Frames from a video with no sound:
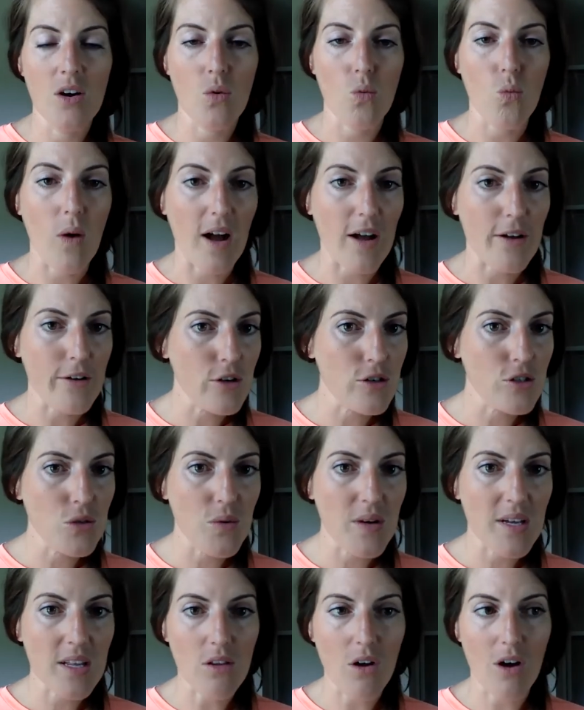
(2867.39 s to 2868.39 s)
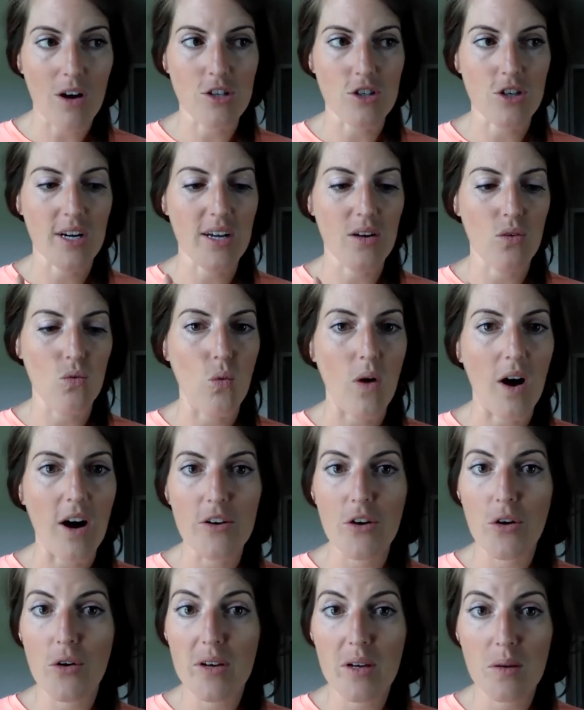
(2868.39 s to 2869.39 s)
while you're doing laundry, while
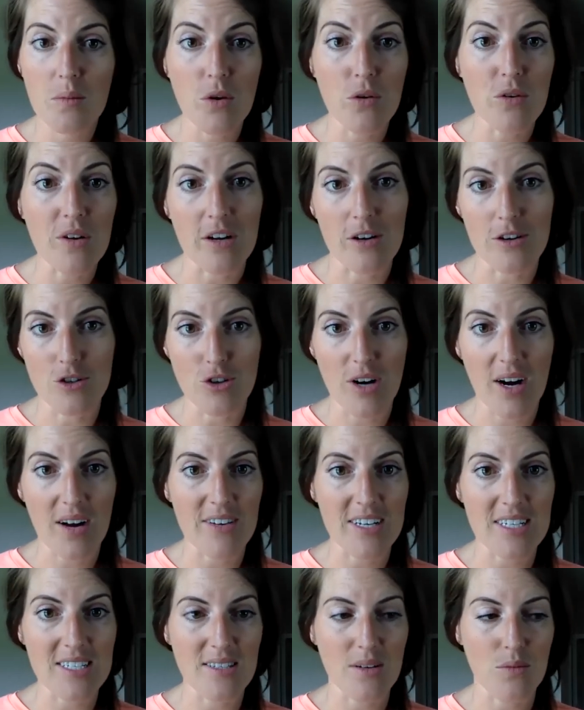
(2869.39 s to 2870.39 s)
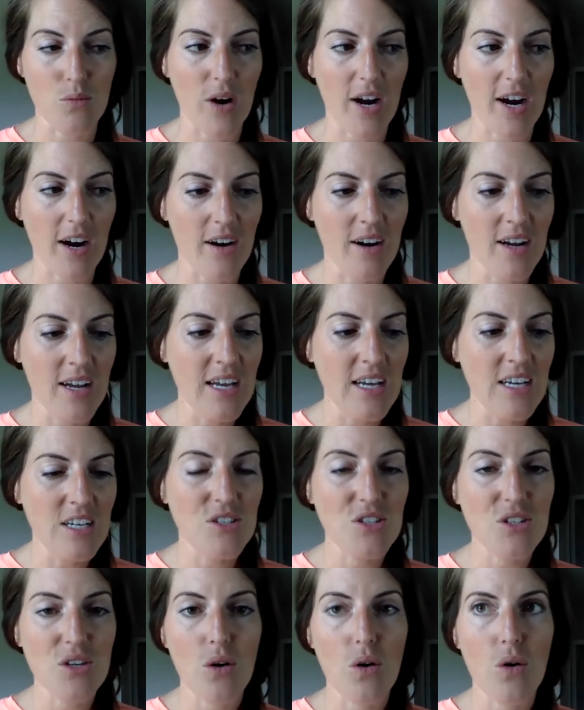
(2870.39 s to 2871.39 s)
you're commuting or driving somewhere.
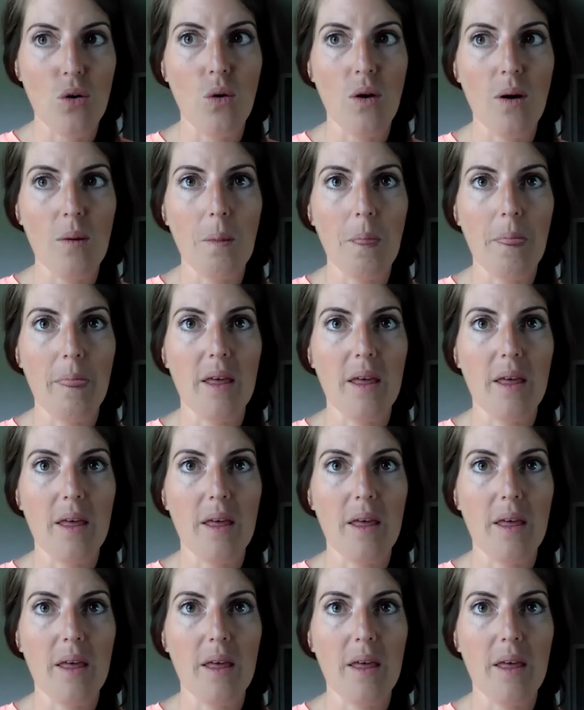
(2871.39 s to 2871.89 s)
So